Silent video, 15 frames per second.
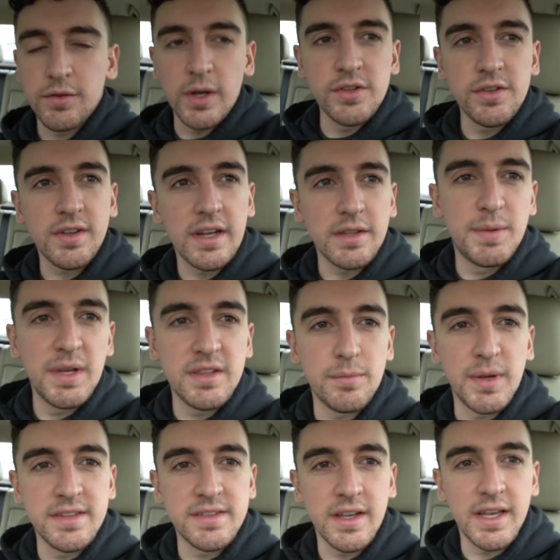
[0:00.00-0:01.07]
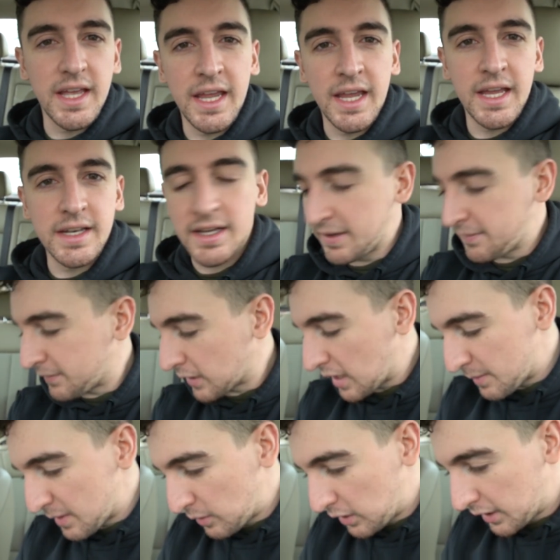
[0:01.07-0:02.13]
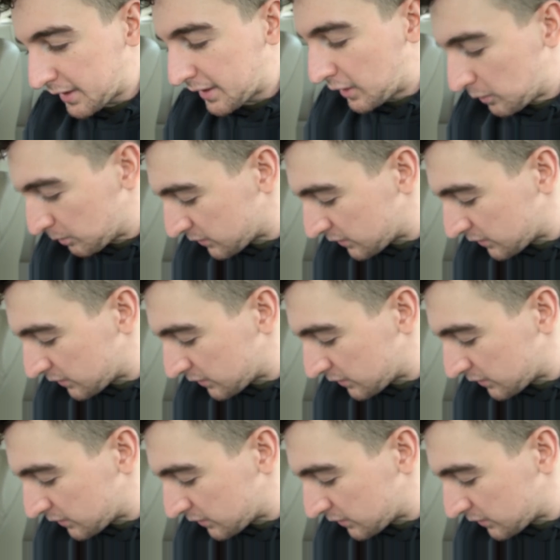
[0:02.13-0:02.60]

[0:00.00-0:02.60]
So I just got the pizza and I forgot my wallet at home.